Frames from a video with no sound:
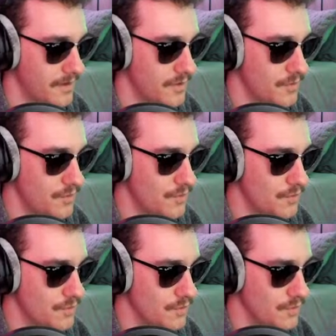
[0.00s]

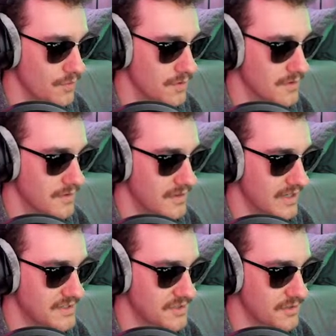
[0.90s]
Ooh,
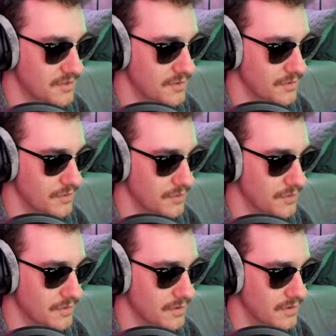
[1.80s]
that's
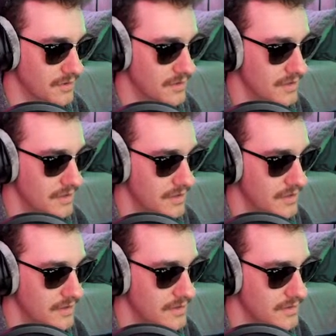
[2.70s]
cool.
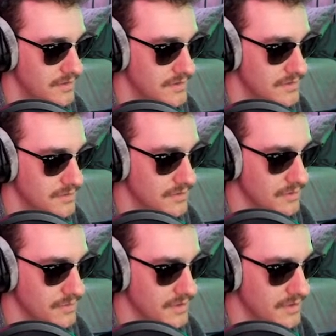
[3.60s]

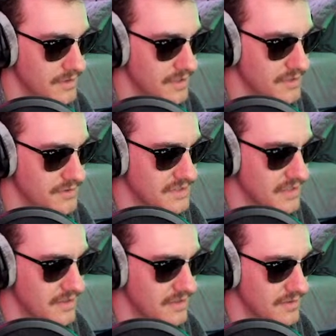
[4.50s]
When they get the actual
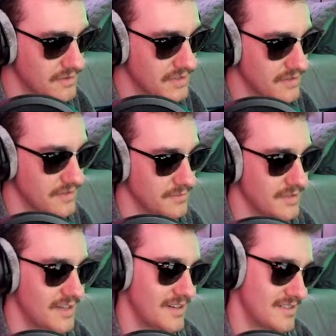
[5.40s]
sound editing goes downhill.
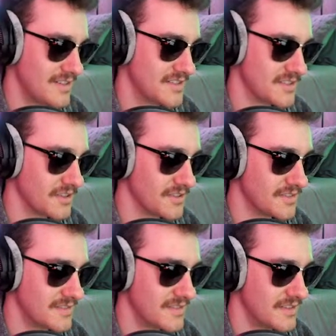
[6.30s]
Yeah, it's
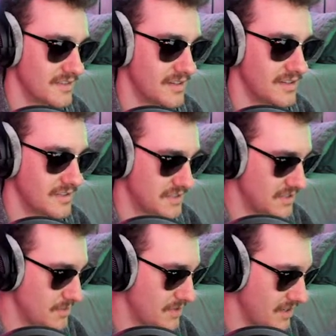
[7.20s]
hard. It's
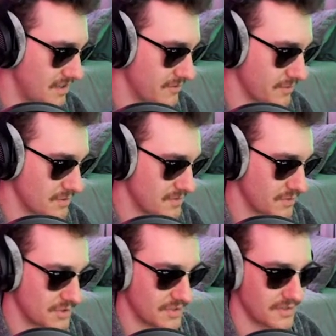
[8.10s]
intimidating at first
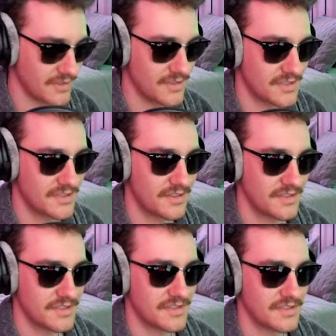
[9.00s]
for sure. This
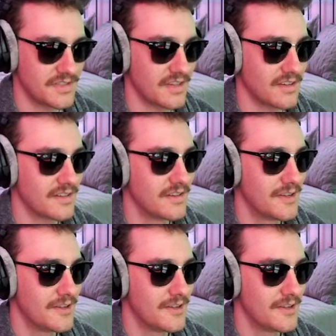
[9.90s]
is like,